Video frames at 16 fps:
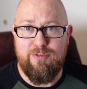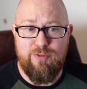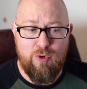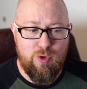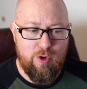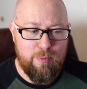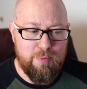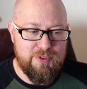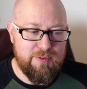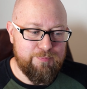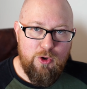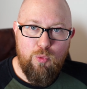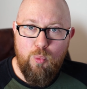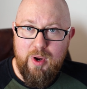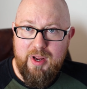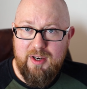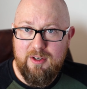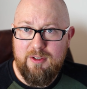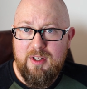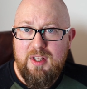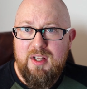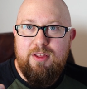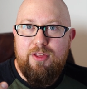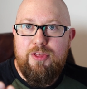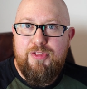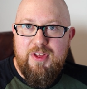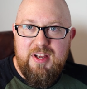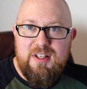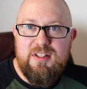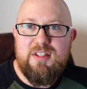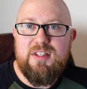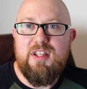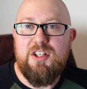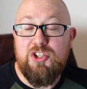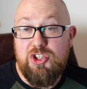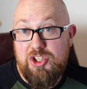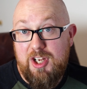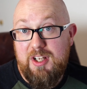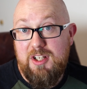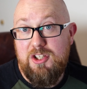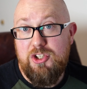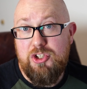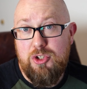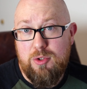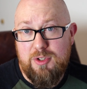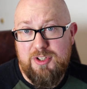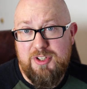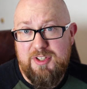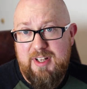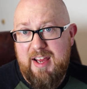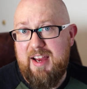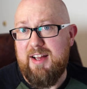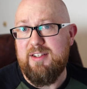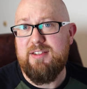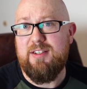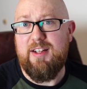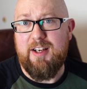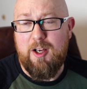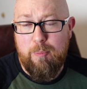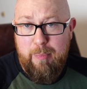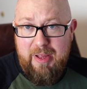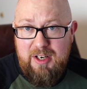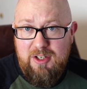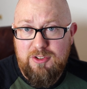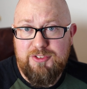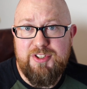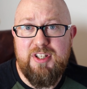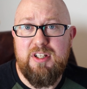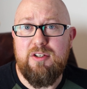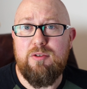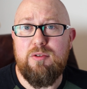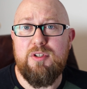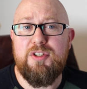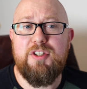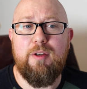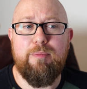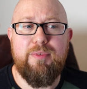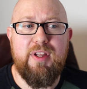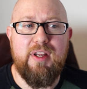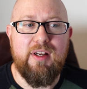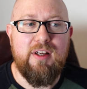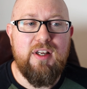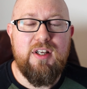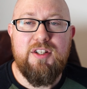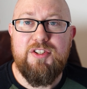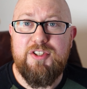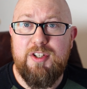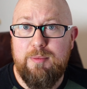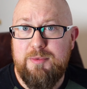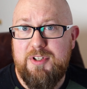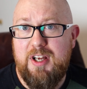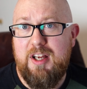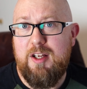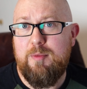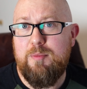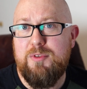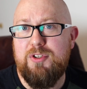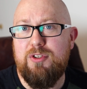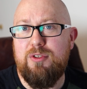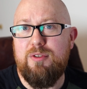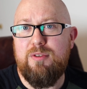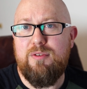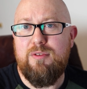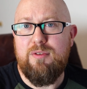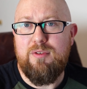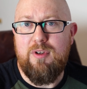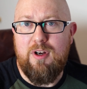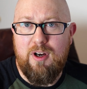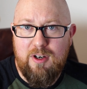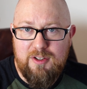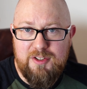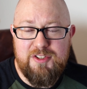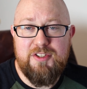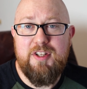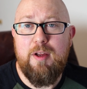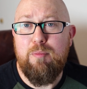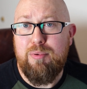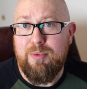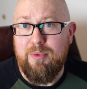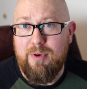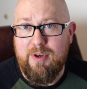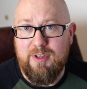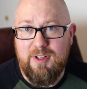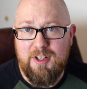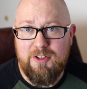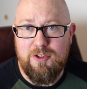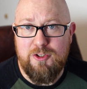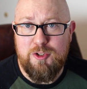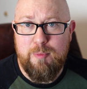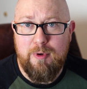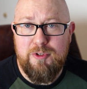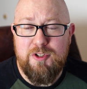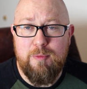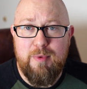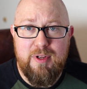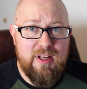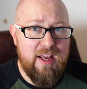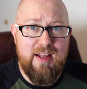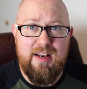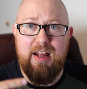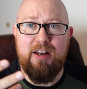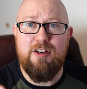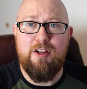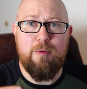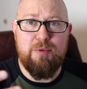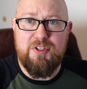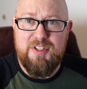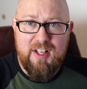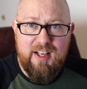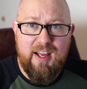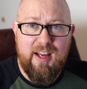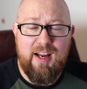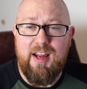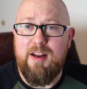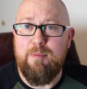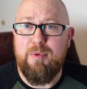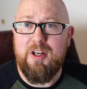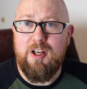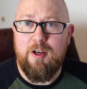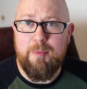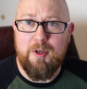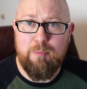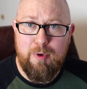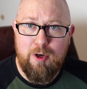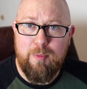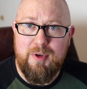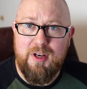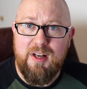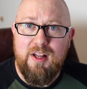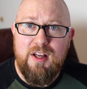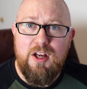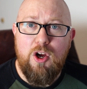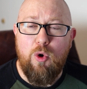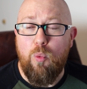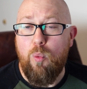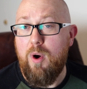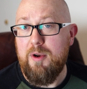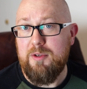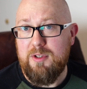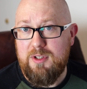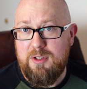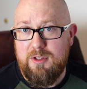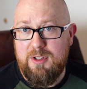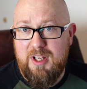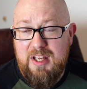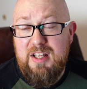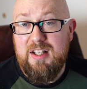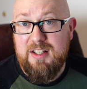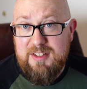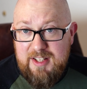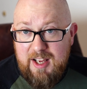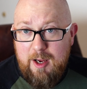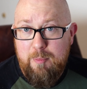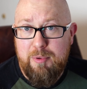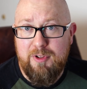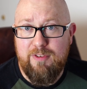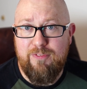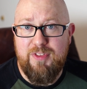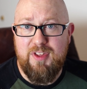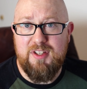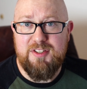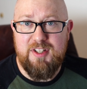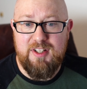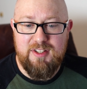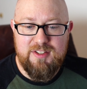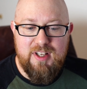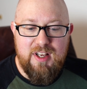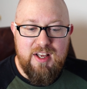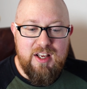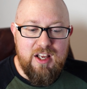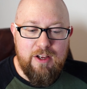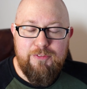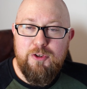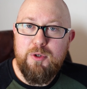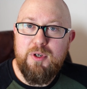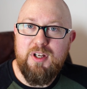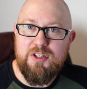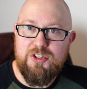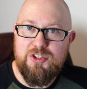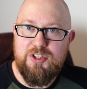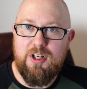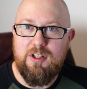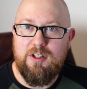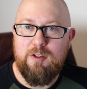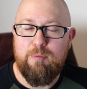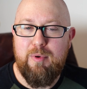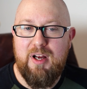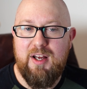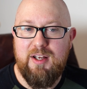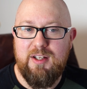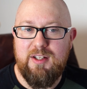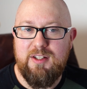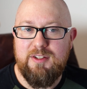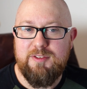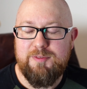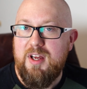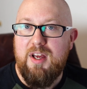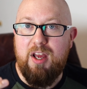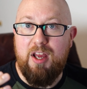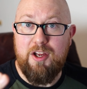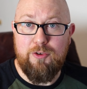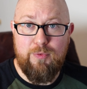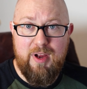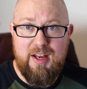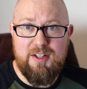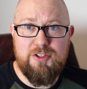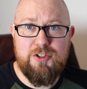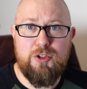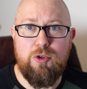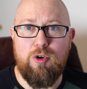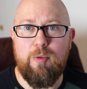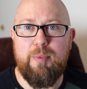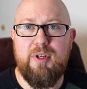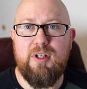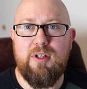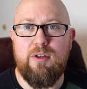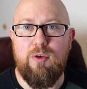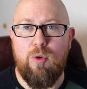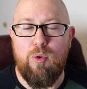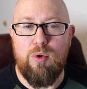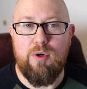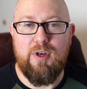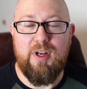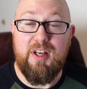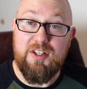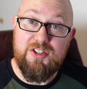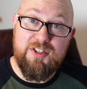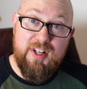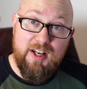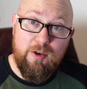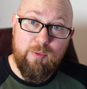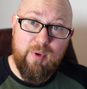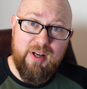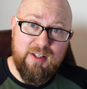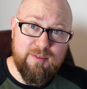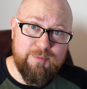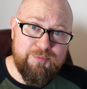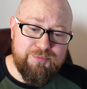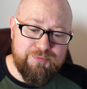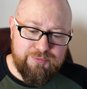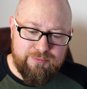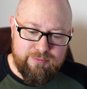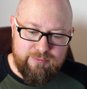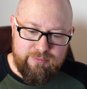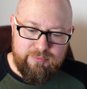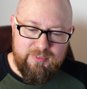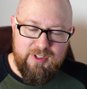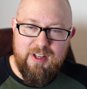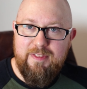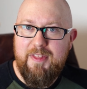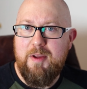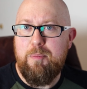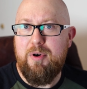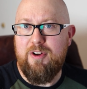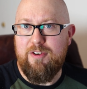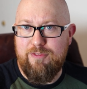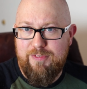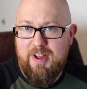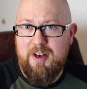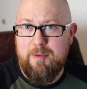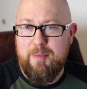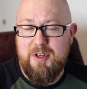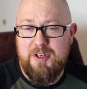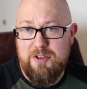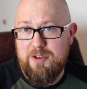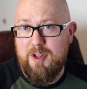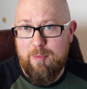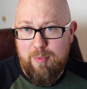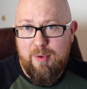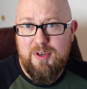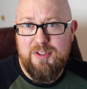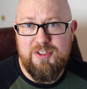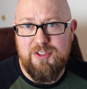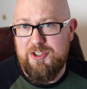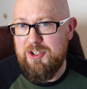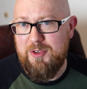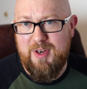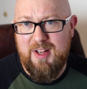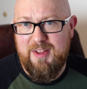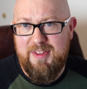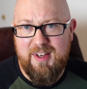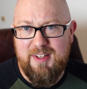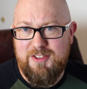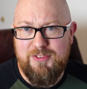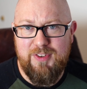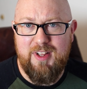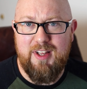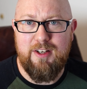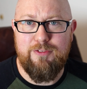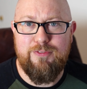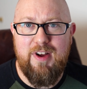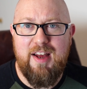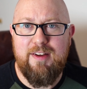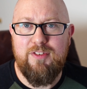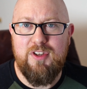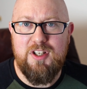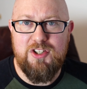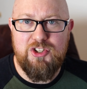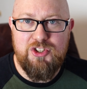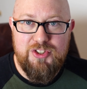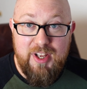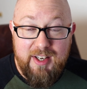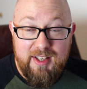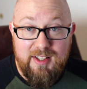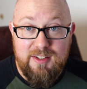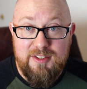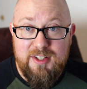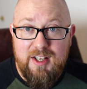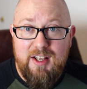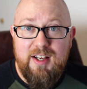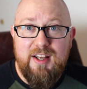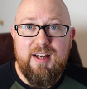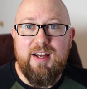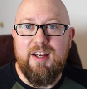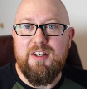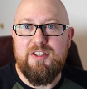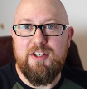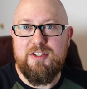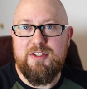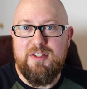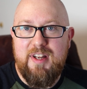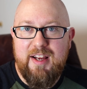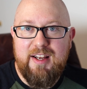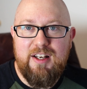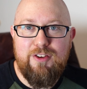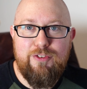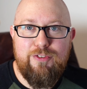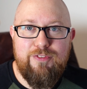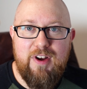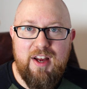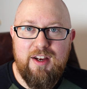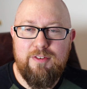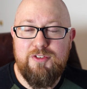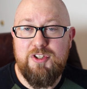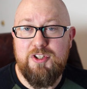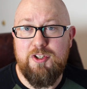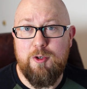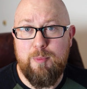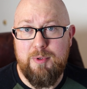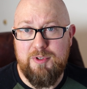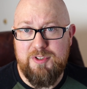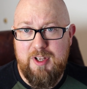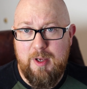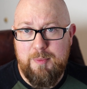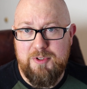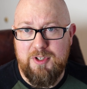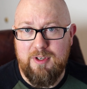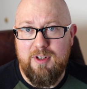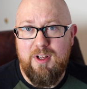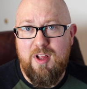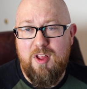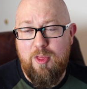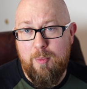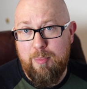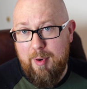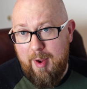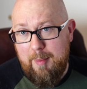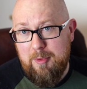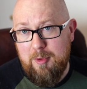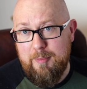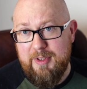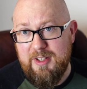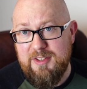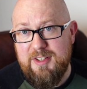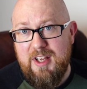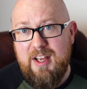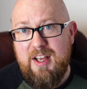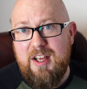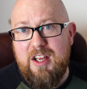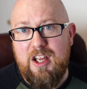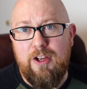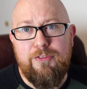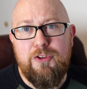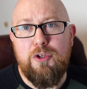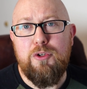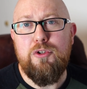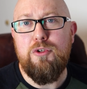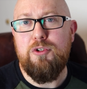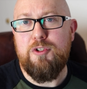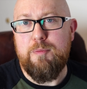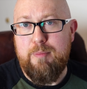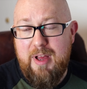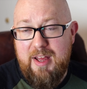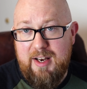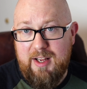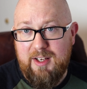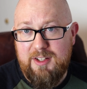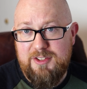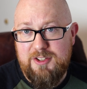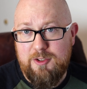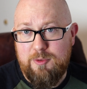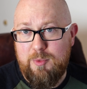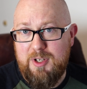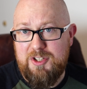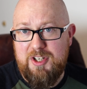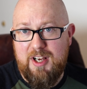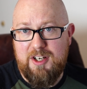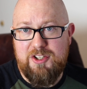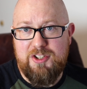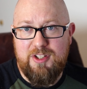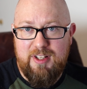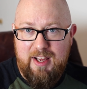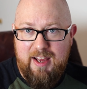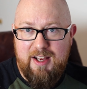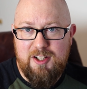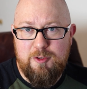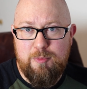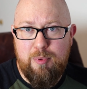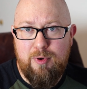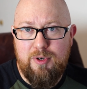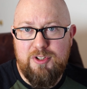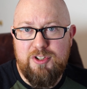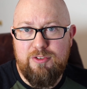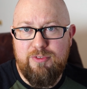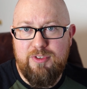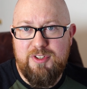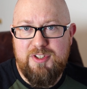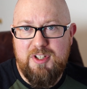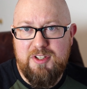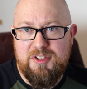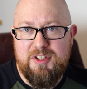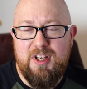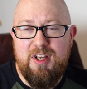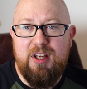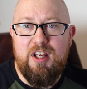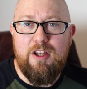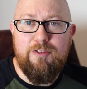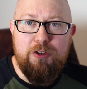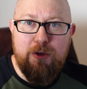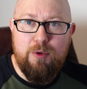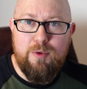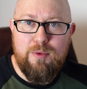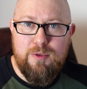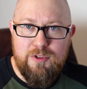forums, where things that change your stats, like a penalty or something, sometimes aren't temporary like they're supposed to be and end up sticking and becoming permanent. One keen example of this is if you get stung by a rad scorpion or a stingwing, they put venom in you that poisons you. And I think it's for like five ish seconds. It does negative five to your perception. The problem is if you use Med-X, which actually adds poison resist, if you